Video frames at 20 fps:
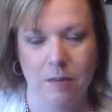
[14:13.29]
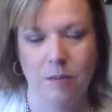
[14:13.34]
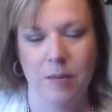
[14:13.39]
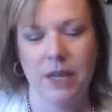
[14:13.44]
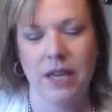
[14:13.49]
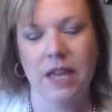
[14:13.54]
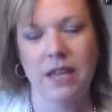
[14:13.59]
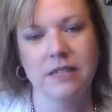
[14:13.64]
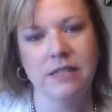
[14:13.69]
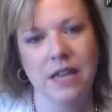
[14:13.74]

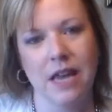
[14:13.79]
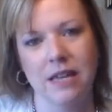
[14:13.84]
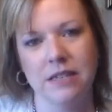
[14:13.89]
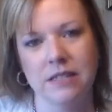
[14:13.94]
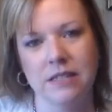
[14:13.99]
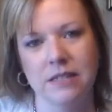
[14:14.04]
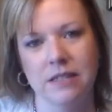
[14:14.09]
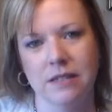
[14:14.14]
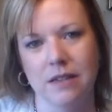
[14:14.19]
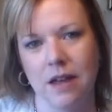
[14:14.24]
Because
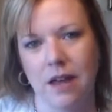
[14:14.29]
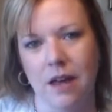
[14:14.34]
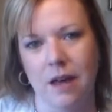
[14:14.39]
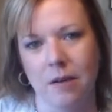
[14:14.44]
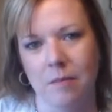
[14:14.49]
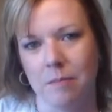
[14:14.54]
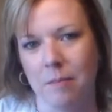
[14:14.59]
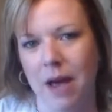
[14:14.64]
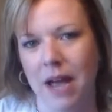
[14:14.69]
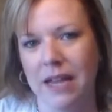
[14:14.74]
as
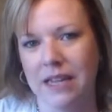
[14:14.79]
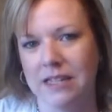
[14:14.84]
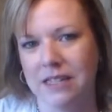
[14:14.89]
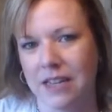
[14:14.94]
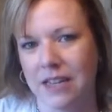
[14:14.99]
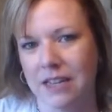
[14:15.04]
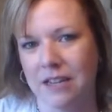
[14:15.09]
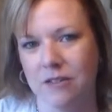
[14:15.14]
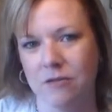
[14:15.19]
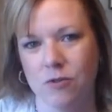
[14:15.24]
my
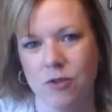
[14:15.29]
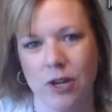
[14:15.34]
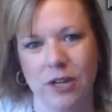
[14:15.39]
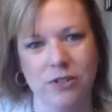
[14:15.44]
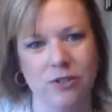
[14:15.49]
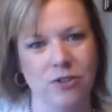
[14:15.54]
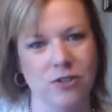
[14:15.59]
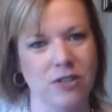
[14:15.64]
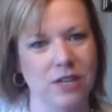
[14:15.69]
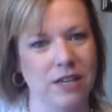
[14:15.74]
executive
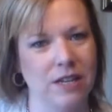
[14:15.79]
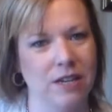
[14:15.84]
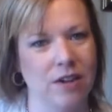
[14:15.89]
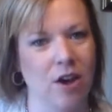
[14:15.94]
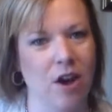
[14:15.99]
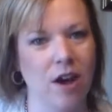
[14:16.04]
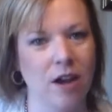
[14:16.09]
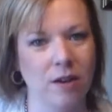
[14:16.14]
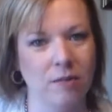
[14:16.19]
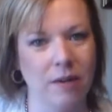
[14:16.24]
director, Sandy
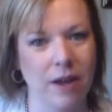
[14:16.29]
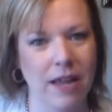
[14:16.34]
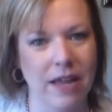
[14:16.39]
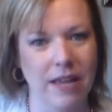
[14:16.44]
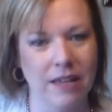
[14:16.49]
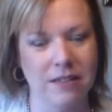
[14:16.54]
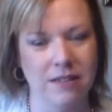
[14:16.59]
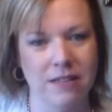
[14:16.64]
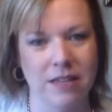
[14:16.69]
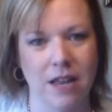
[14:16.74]
Conway,
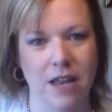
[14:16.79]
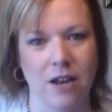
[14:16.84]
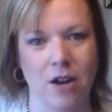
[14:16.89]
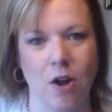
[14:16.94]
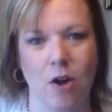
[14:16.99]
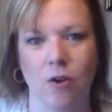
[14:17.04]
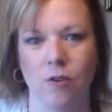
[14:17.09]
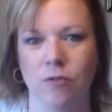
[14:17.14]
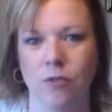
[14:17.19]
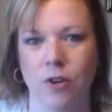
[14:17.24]
has said
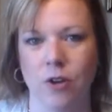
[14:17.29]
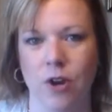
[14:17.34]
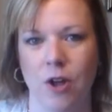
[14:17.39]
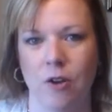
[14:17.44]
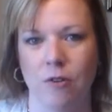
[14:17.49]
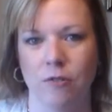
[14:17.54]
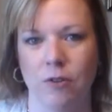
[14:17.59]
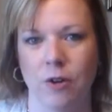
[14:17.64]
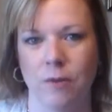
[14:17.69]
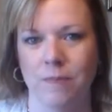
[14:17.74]
over and
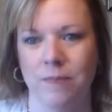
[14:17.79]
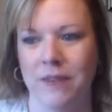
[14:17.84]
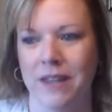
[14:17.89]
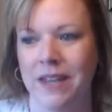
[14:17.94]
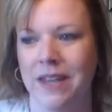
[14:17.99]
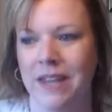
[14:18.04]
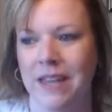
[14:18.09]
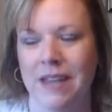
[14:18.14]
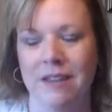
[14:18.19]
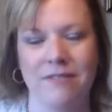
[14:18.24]
over,
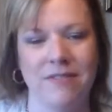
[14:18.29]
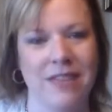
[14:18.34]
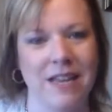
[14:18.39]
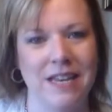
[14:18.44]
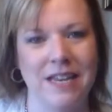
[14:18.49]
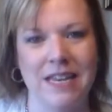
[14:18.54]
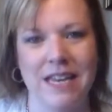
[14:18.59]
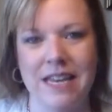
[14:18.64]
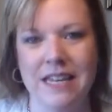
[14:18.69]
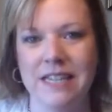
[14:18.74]
if
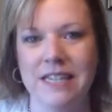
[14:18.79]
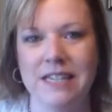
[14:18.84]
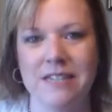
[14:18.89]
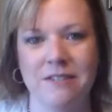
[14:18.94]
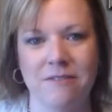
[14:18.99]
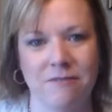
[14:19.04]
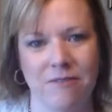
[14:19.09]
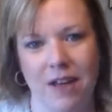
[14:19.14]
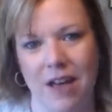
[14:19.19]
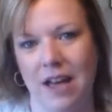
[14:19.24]
they needed
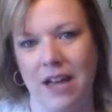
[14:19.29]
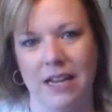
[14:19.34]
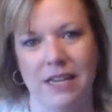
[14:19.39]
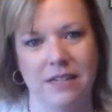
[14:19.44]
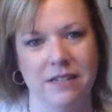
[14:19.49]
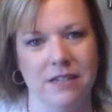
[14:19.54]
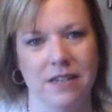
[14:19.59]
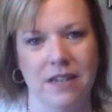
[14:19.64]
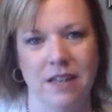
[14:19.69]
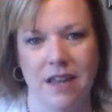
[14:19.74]
to
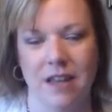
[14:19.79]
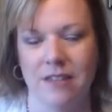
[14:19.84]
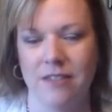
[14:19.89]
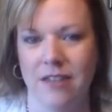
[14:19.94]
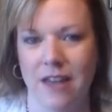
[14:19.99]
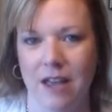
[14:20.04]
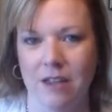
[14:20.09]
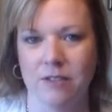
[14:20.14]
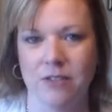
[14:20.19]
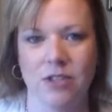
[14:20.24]
find
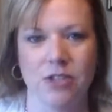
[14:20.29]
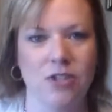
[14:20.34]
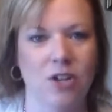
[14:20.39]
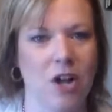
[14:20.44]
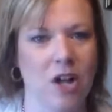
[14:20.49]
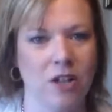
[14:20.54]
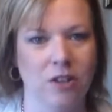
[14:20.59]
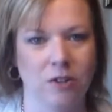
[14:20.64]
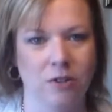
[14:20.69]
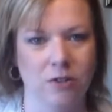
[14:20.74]

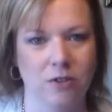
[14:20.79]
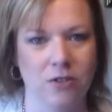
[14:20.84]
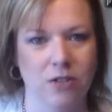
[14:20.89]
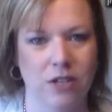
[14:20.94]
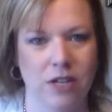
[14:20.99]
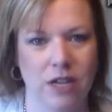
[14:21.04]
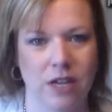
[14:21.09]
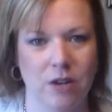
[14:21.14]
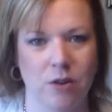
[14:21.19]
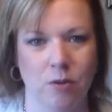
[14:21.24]
$1,000
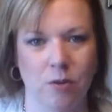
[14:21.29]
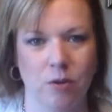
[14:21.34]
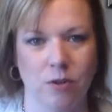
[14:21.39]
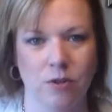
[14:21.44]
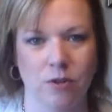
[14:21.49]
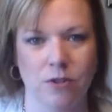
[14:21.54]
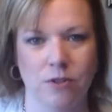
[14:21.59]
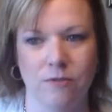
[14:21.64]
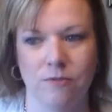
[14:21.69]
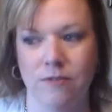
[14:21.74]
in
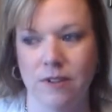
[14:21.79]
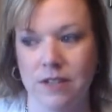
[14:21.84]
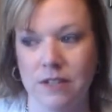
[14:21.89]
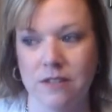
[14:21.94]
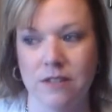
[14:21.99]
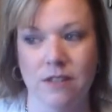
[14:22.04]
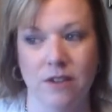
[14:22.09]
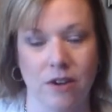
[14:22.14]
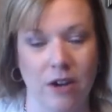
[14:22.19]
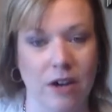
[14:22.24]
order to
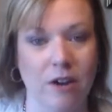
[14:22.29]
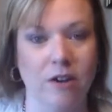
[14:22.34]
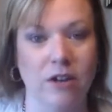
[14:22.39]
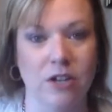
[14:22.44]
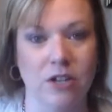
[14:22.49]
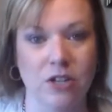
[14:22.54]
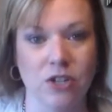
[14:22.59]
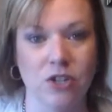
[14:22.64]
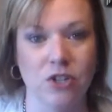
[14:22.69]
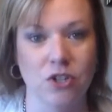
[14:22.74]
fix their air
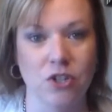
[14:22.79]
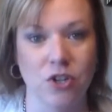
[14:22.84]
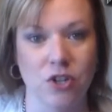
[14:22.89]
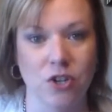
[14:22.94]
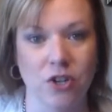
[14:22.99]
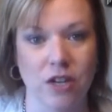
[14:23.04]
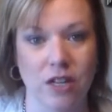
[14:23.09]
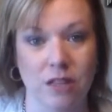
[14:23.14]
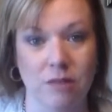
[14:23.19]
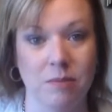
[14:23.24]

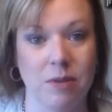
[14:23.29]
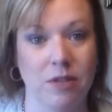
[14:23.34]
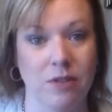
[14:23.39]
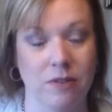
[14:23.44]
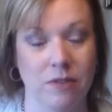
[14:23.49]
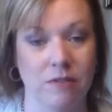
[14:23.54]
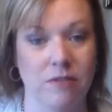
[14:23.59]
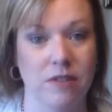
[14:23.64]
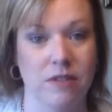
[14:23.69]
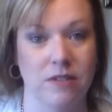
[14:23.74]
conditioner in the
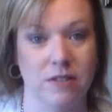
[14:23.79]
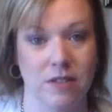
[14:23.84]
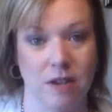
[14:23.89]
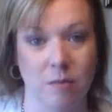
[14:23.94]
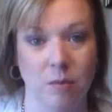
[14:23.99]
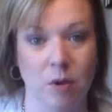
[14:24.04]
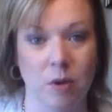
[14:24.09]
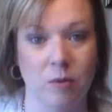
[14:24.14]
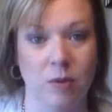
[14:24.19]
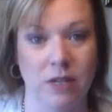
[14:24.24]
middle of the
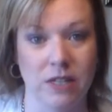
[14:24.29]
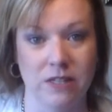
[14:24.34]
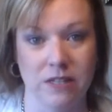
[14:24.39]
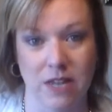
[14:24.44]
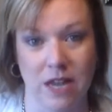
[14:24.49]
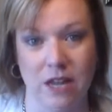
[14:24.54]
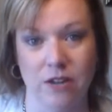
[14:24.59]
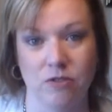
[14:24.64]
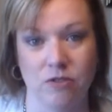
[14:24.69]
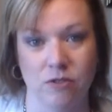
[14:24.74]
summer when it's
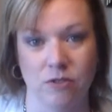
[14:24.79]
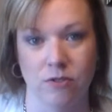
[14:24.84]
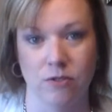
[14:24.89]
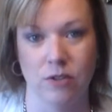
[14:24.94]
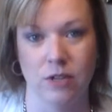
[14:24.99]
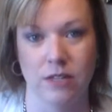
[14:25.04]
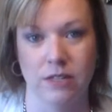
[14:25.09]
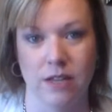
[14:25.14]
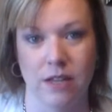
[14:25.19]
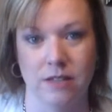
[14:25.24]
100
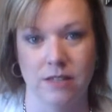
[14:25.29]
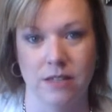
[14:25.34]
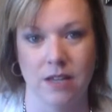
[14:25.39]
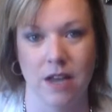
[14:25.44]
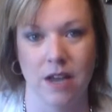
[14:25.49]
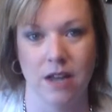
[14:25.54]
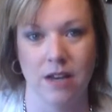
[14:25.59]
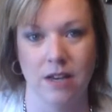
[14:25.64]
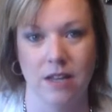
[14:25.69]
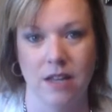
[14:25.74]
degrees
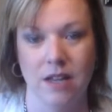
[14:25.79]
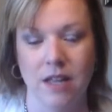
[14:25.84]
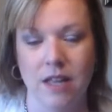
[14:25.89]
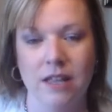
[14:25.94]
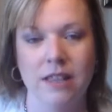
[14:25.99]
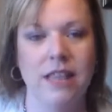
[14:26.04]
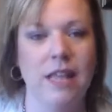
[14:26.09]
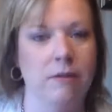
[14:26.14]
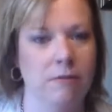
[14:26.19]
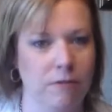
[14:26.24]
outside,
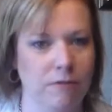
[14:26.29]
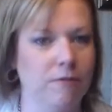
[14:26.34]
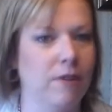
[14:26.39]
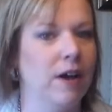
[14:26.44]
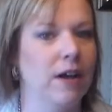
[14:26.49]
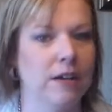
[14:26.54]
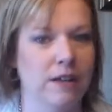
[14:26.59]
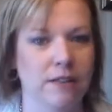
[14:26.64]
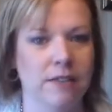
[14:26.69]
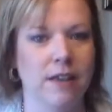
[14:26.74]
they would
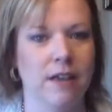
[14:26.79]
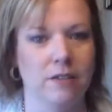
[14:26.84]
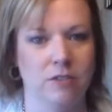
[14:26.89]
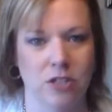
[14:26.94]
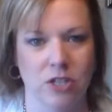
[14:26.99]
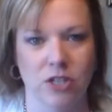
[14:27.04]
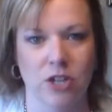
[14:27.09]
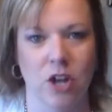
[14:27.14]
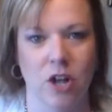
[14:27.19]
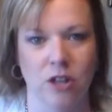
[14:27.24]
find
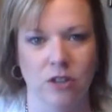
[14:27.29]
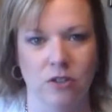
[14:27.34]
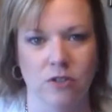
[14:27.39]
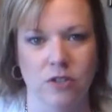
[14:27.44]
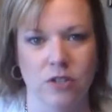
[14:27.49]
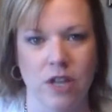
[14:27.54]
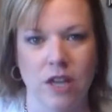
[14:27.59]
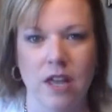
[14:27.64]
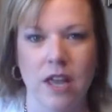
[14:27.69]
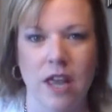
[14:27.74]

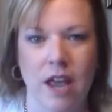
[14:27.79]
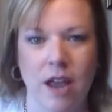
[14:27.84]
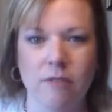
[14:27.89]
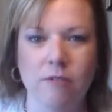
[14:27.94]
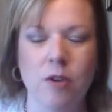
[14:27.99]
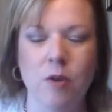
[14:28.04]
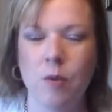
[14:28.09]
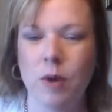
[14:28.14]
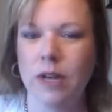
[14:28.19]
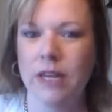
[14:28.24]
$1,000.
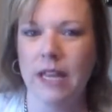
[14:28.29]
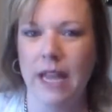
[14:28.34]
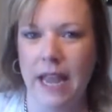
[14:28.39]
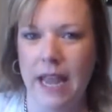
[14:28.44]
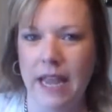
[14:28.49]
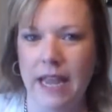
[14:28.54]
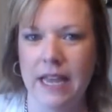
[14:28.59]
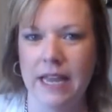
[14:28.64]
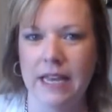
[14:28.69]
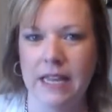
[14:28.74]
Everyone
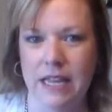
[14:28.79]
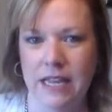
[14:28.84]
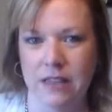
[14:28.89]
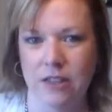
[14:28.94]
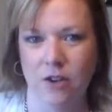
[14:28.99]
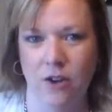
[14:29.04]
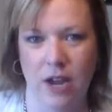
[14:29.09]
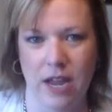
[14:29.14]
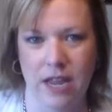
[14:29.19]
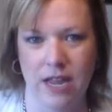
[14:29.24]
can get
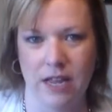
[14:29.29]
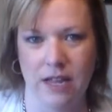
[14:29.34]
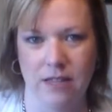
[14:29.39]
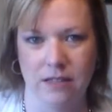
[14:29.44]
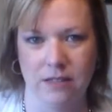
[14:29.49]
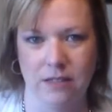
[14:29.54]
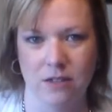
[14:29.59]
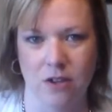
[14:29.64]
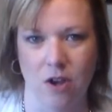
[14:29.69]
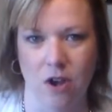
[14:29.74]
their
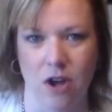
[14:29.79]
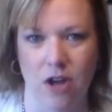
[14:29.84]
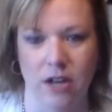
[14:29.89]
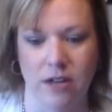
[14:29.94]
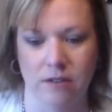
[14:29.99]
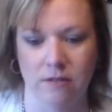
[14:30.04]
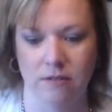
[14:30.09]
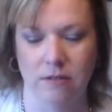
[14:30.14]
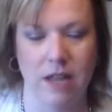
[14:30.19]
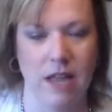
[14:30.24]
hands
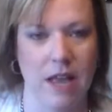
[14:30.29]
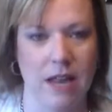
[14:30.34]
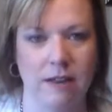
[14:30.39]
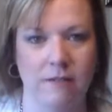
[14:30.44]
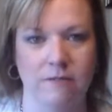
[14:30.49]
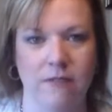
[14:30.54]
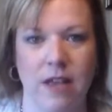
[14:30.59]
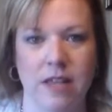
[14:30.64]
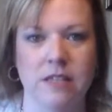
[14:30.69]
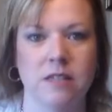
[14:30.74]
on an
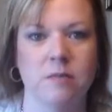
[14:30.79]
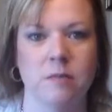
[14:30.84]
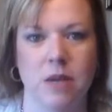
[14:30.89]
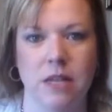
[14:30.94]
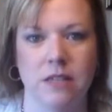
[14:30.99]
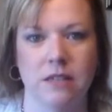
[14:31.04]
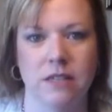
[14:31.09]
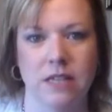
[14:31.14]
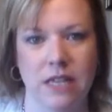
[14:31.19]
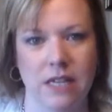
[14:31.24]

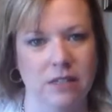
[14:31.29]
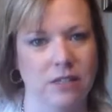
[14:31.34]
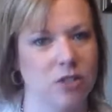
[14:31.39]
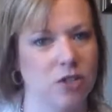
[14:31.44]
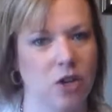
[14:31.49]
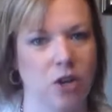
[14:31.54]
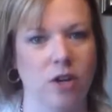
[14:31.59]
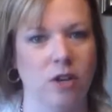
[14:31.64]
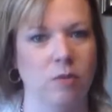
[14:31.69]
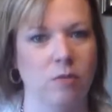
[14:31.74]
investment to get
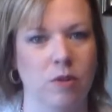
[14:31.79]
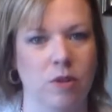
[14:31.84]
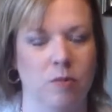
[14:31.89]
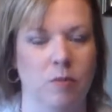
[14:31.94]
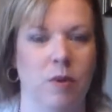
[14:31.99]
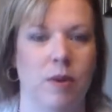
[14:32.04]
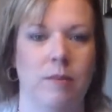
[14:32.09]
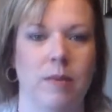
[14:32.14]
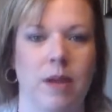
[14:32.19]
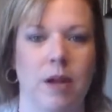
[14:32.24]
started with
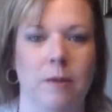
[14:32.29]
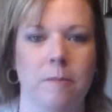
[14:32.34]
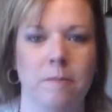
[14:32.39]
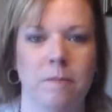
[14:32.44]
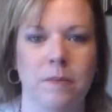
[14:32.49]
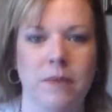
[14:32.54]
Premier.